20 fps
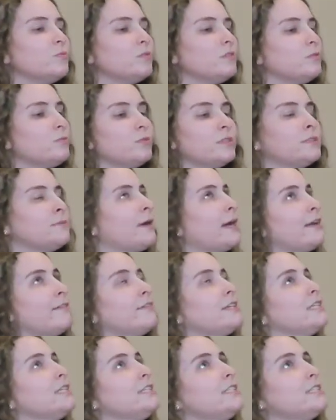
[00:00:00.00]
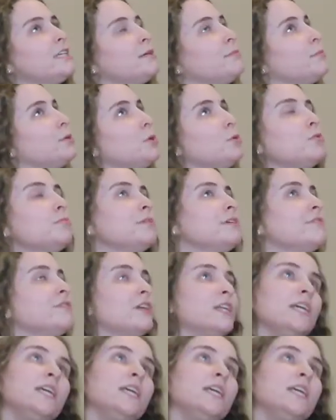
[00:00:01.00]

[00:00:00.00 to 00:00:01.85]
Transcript: Well, was mine really a 10, but you were being funny?